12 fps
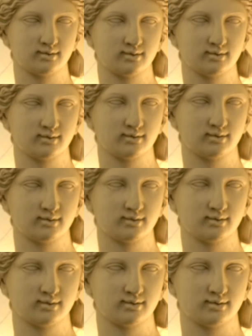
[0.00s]

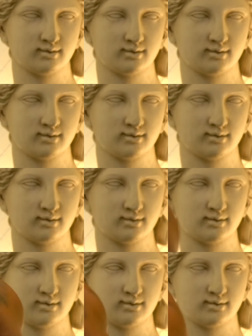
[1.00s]

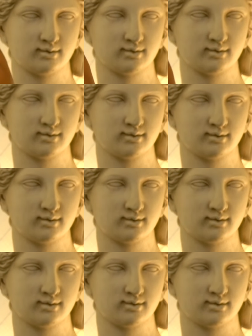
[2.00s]

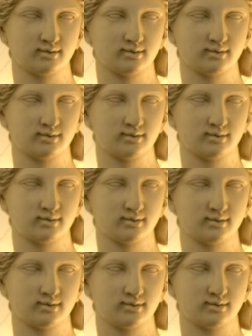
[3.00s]

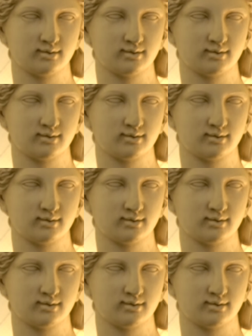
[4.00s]
This person isn't speaking.